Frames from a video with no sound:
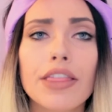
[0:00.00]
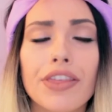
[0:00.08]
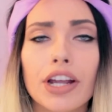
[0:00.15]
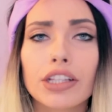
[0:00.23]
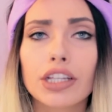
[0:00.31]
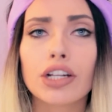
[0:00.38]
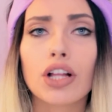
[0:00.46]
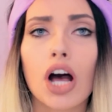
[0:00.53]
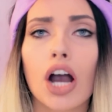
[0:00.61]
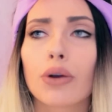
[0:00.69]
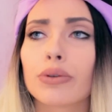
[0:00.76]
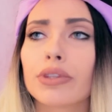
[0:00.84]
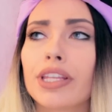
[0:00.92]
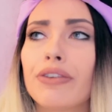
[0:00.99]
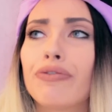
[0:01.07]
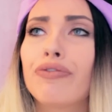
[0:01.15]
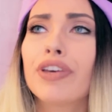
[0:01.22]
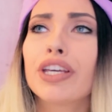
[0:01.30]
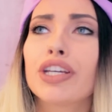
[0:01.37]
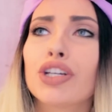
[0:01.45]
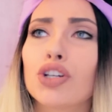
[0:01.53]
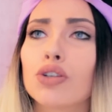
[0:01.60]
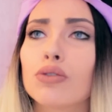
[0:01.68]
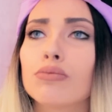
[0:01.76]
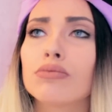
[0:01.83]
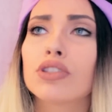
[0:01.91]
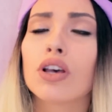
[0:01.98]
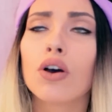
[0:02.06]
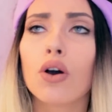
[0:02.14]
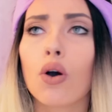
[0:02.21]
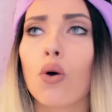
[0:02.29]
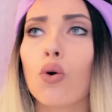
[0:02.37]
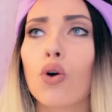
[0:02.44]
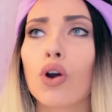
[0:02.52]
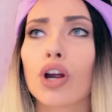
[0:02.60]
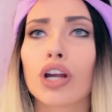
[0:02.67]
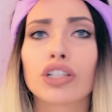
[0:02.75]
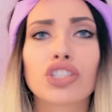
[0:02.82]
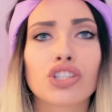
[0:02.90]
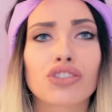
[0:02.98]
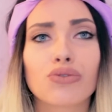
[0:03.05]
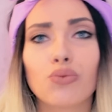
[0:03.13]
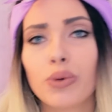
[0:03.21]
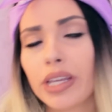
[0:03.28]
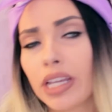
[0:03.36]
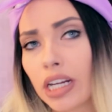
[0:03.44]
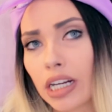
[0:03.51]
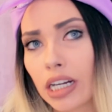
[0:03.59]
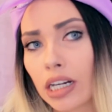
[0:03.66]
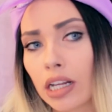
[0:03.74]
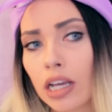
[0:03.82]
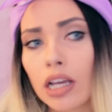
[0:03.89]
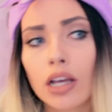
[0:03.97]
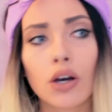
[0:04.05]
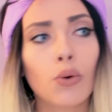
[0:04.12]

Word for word: they're a little awkwardly filmed or just weird.